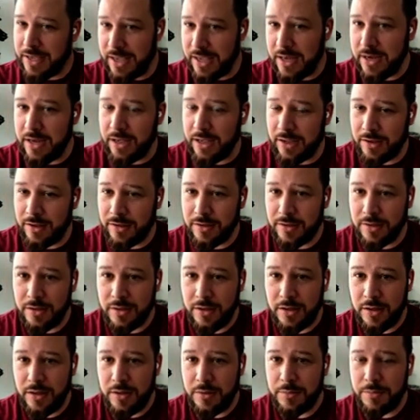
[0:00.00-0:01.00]
beginning,
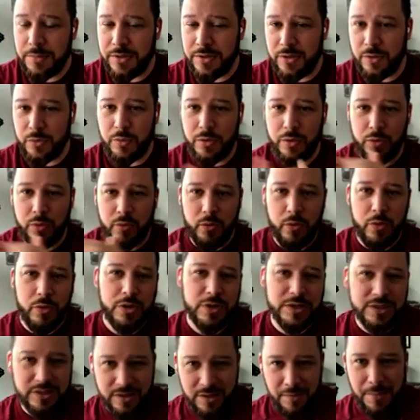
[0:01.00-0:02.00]
but the
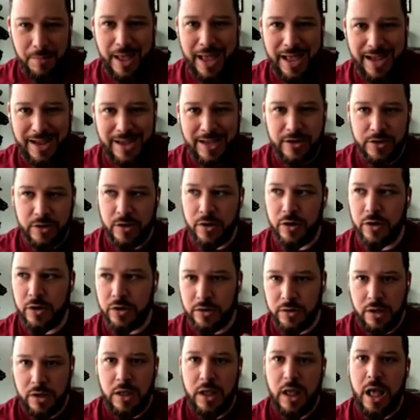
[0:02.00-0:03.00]
rewards on the back end
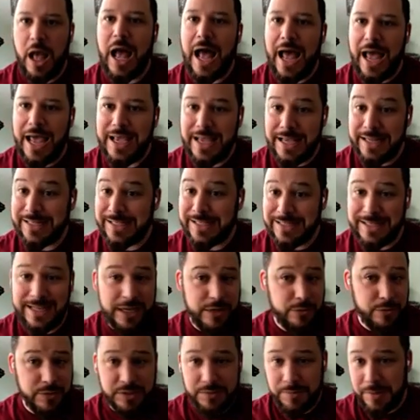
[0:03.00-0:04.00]
are, I get to
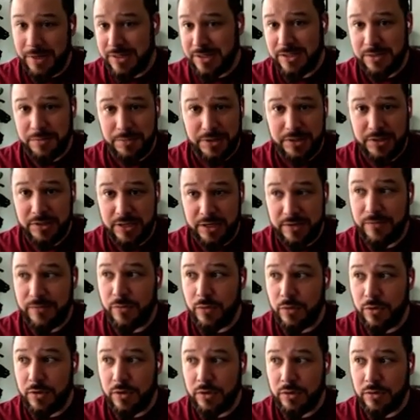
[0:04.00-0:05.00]
take responsibility
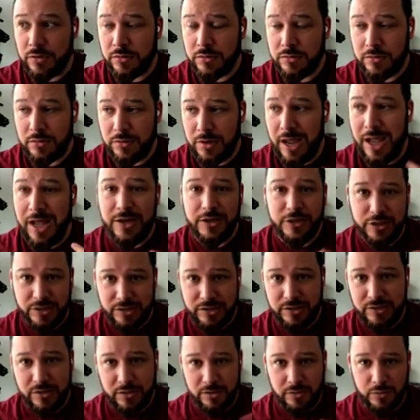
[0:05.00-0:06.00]
for not
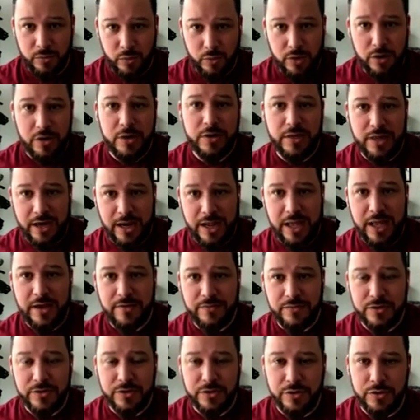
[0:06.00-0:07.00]
just the work that I
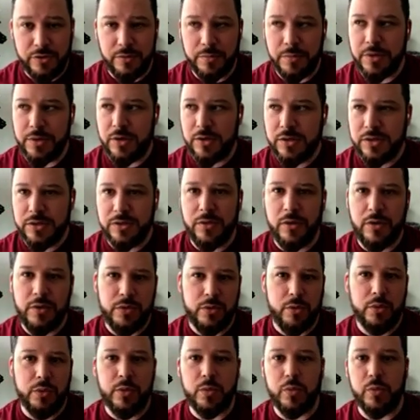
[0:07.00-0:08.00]
have to do, but also all
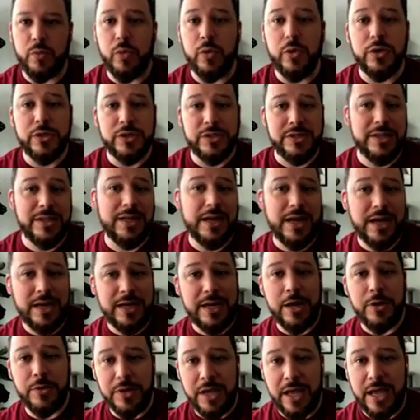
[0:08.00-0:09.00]
the rewards that I
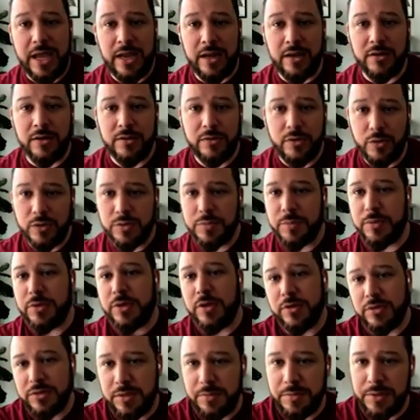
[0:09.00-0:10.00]
now gain. Those
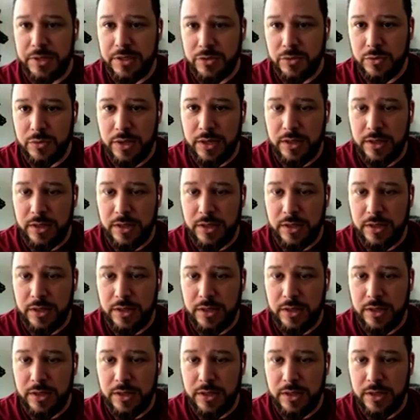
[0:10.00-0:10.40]
belong to me as